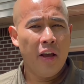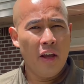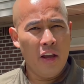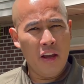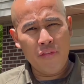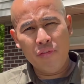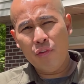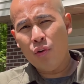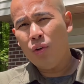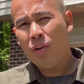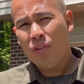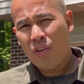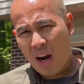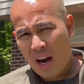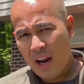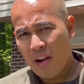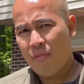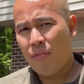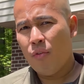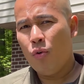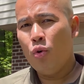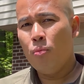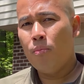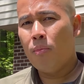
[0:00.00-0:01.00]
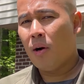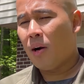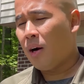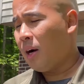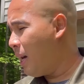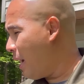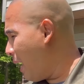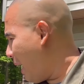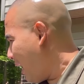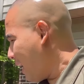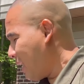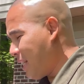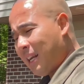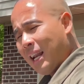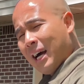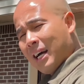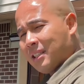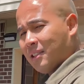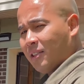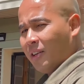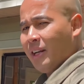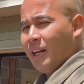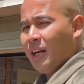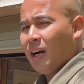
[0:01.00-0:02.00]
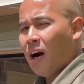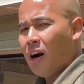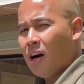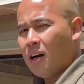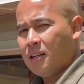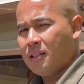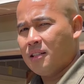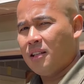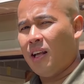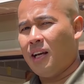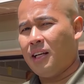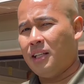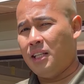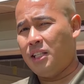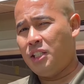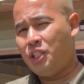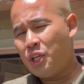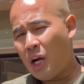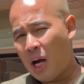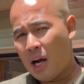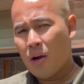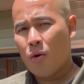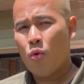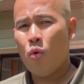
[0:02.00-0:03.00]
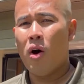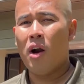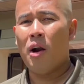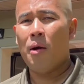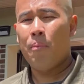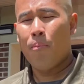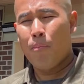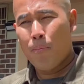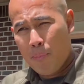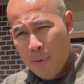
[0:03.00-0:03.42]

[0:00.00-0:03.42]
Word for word: if you drive Uber and luxury cars like the Jaguar